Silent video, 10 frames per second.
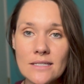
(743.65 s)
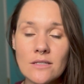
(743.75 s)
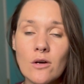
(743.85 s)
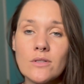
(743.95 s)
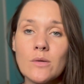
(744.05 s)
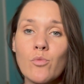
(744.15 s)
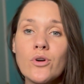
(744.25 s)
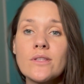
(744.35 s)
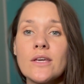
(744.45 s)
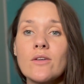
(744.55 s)
So it's
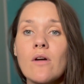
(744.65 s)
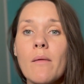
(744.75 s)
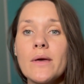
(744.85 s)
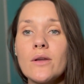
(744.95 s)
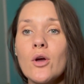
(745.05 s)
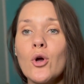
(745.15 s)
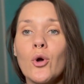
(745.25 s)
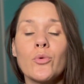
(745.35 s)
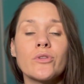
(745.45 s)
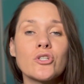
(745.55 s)
important that you come in
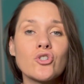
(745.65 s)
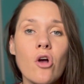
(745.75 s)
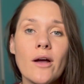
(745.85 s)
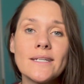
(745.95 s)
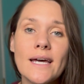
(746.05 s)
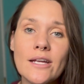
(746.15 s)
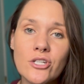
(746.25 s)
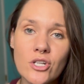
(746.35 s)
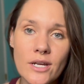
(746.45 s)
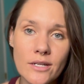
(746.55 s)
with a strong
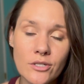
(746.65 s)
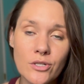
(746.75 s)
intention